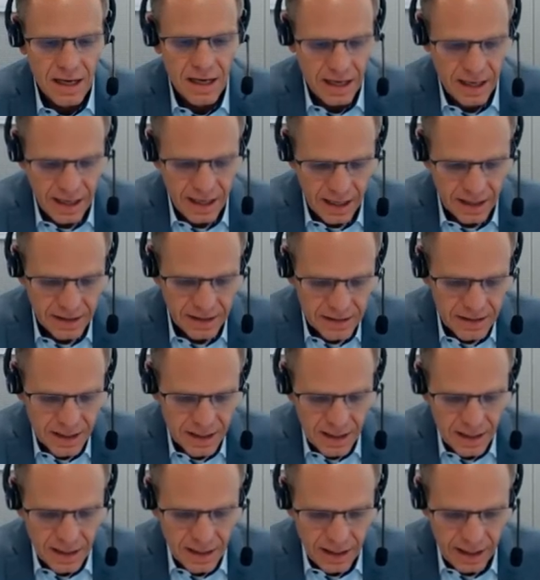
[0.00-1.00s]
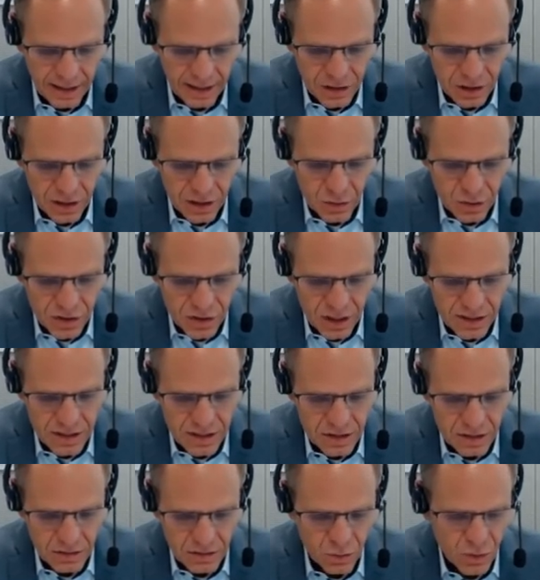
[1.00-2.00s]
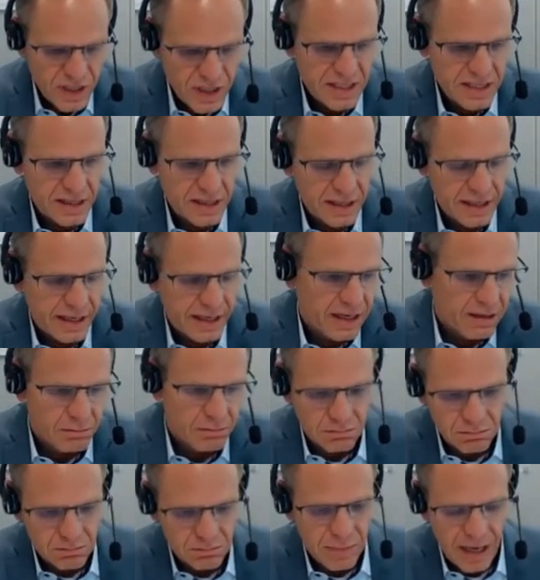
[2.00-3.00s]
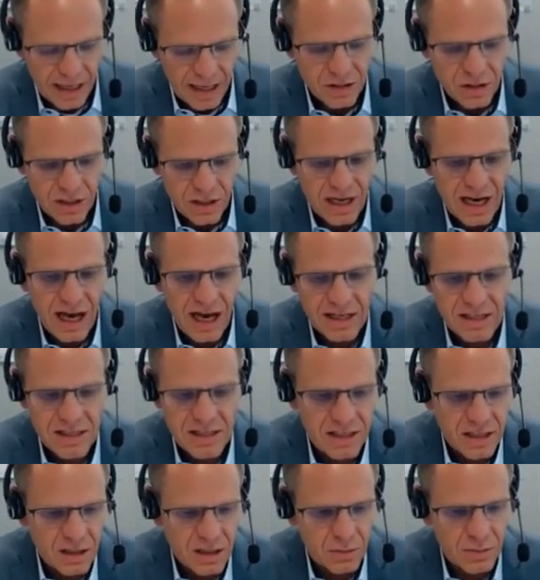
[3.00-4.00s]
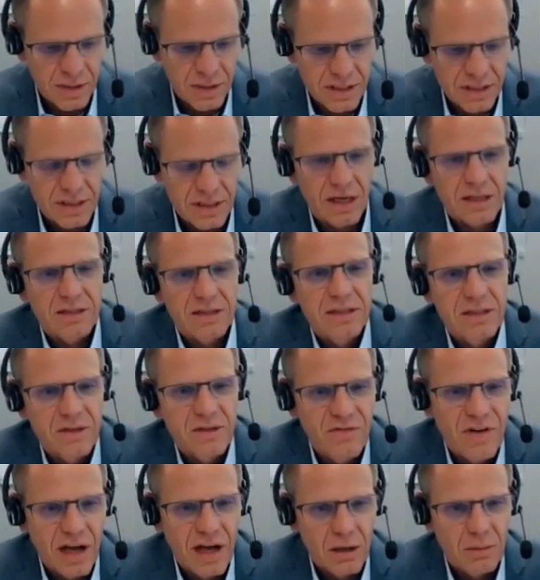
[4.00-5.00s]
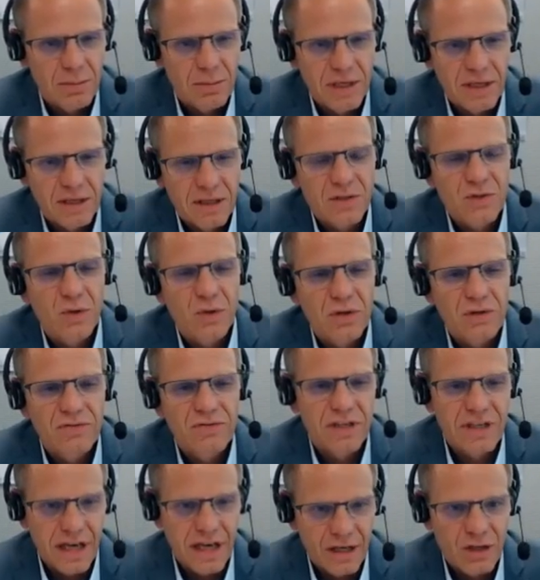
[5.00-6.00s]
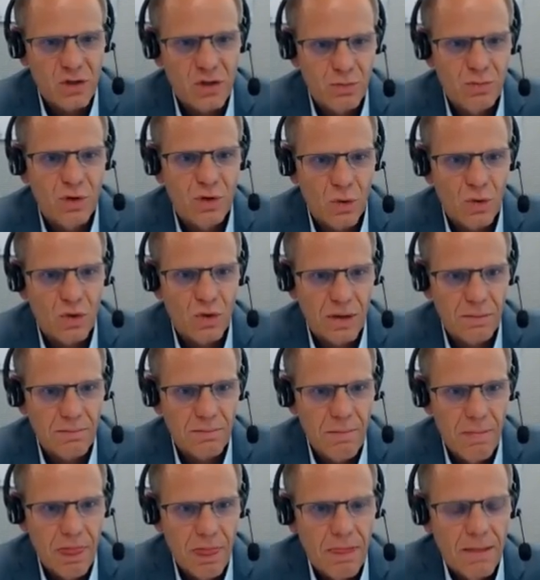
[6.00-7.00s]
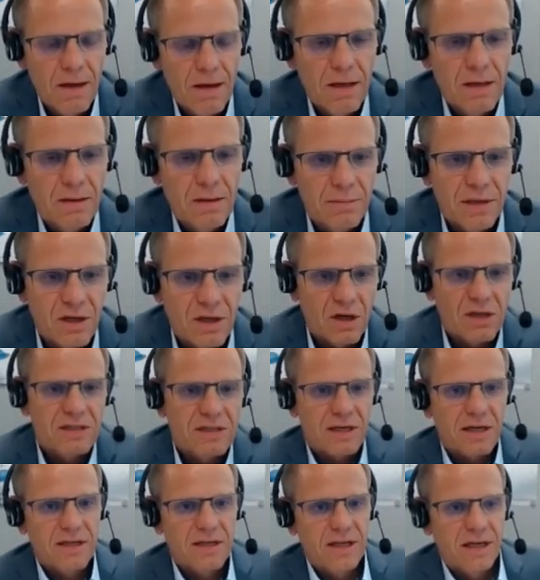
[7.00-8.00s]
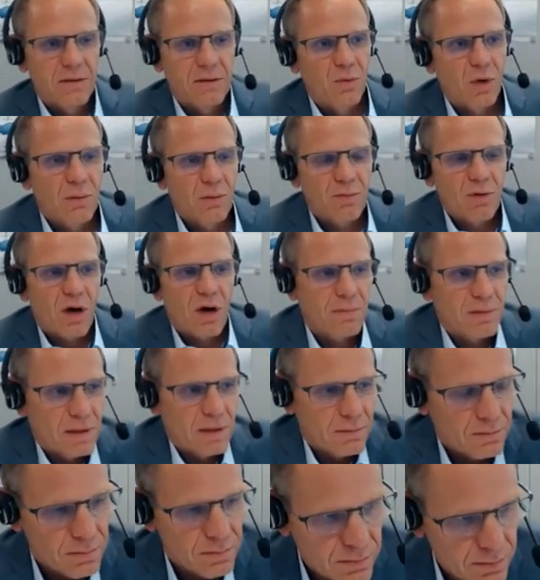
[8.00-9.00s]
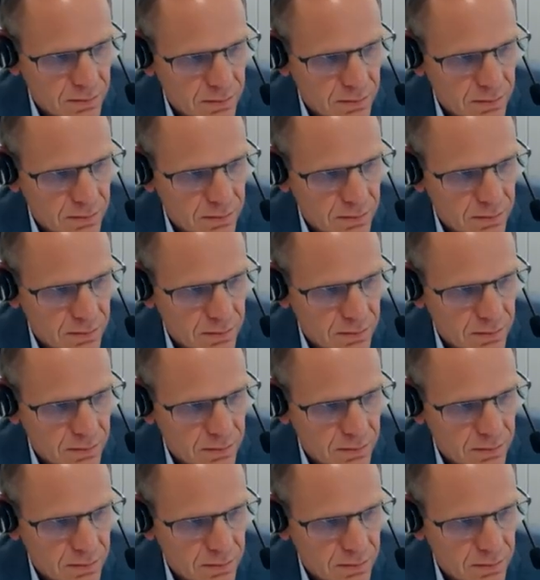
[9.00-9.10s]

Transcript: and actually just recently, actually last year, we started developing a certification program because I think one problem